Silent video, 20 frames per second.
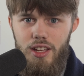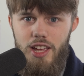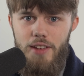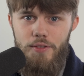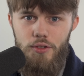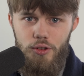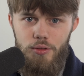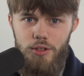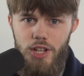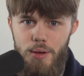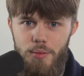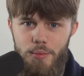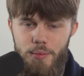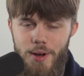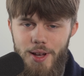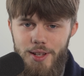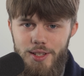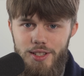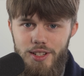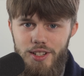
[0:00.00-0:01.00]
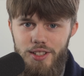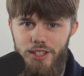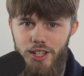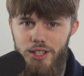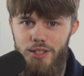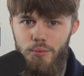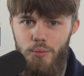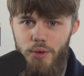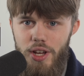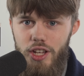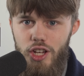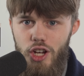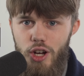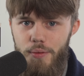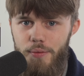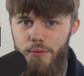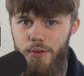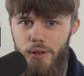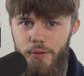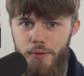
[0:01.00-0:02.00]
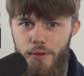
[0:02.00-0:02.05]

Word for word: If you're the type of person that doesn't wake up for the